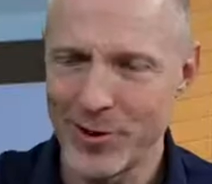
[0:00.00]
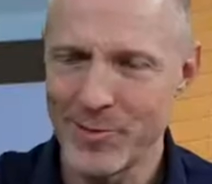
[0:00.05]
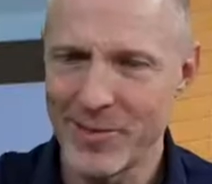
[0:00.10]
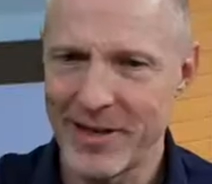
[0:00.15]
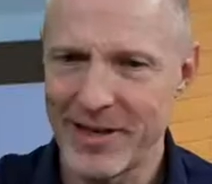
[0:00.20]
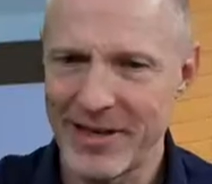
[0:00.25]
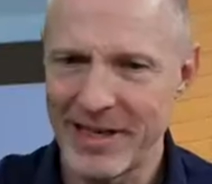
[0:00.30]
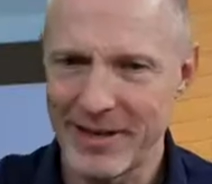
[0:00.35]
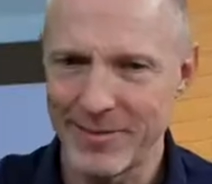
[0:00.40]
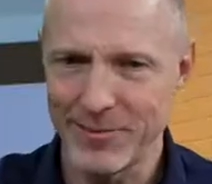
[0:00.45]

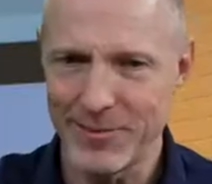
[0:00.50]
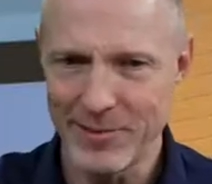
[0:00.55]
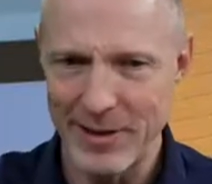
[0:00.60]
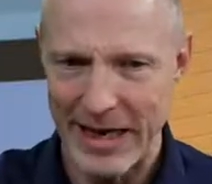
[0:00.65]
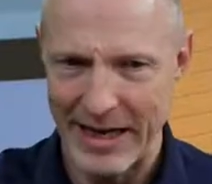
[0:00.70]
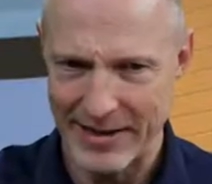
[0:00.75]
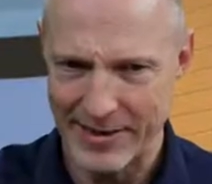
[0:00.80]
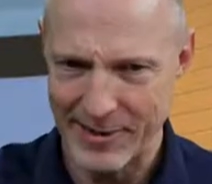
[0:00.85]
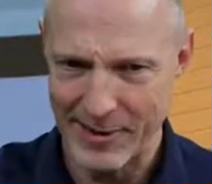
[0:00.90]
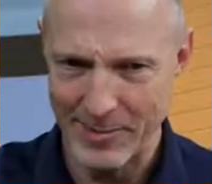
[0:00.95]
about him
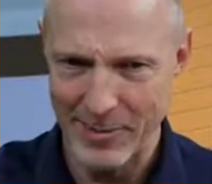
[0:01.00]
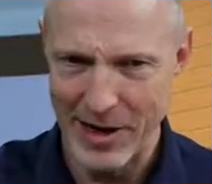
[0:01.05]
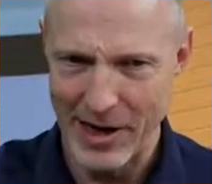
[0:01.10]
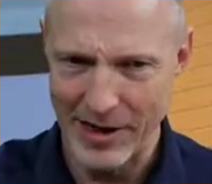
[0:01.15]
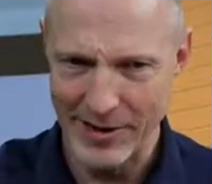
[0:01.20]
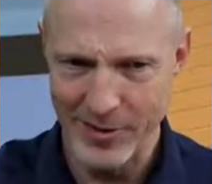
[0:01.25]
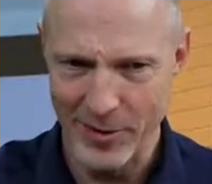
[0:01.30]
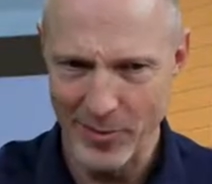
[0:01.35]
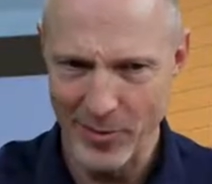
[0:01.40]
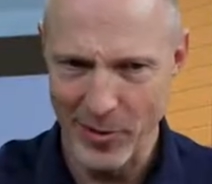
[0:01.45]
at some
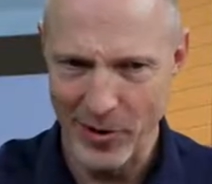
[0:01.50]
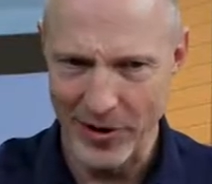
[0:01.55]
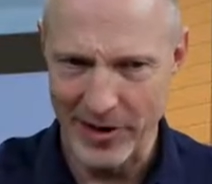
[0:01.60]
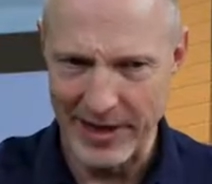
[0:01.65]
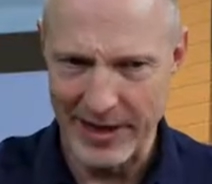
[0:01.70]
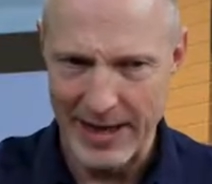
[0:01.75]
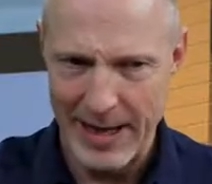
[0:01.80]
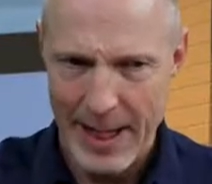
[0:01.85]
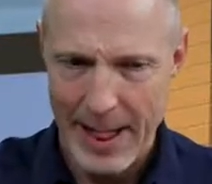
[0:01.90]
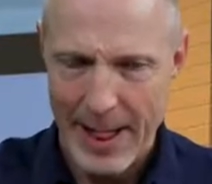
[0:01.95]
cocktail
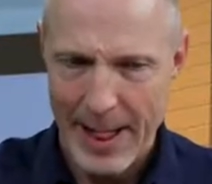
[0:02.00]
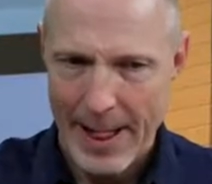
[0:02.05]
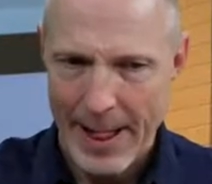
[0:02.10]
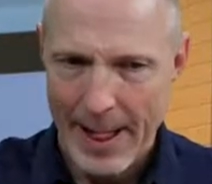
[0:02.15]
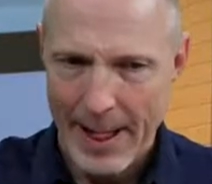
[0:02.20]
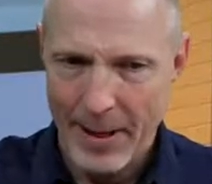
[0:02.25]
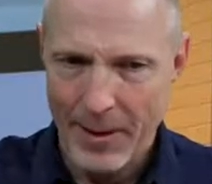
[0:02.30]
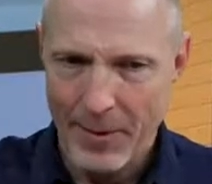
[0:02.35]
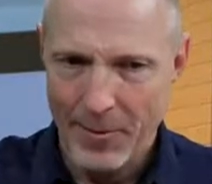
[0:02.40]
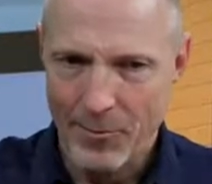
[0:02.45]
party
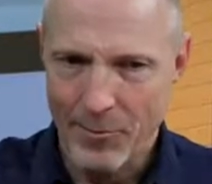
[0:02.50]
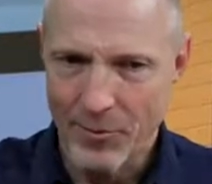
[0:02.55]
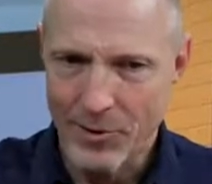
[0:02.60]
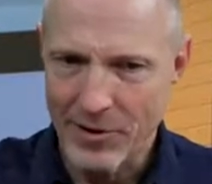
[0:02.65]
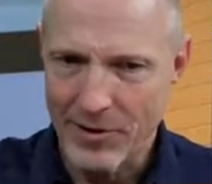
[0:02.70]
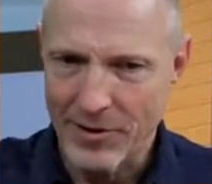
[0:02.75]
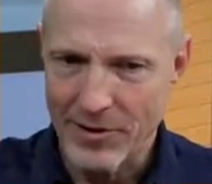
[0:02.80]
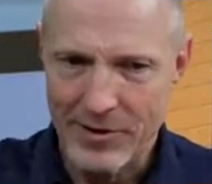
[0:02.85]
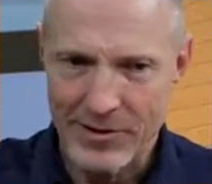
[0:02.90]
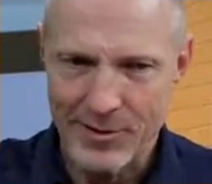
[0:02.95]

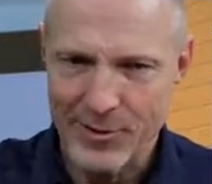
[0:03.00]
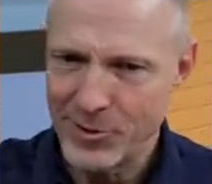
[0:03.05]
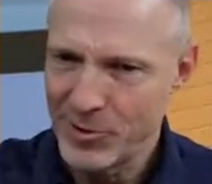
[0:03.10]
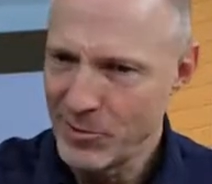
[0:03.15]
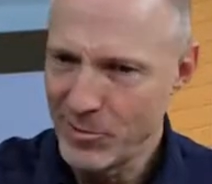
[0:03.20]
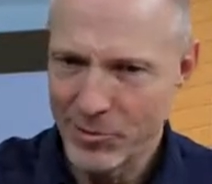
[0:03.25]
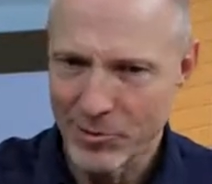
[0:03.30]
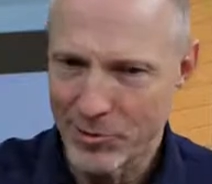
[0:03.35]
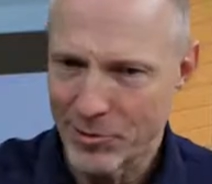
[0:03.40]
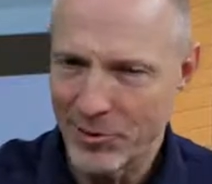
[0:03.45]
where
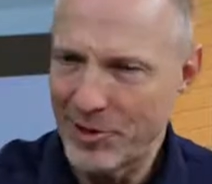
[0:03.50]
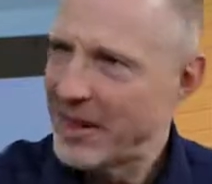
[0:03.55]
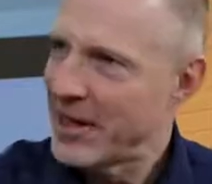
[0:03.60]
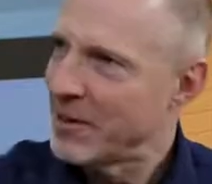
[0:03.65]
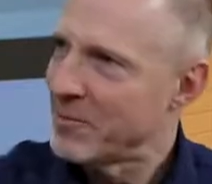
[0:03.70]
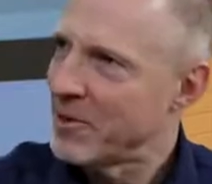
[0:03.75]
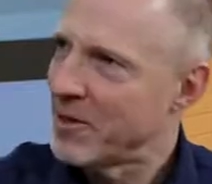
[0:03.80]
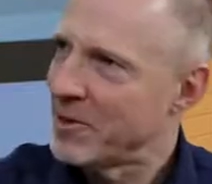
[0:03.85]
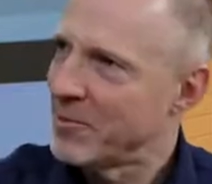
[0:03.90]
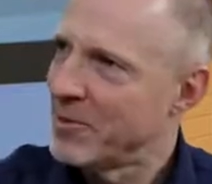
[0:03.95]
Subaru
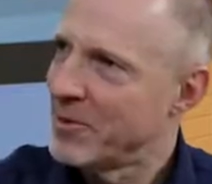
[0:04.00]
came up?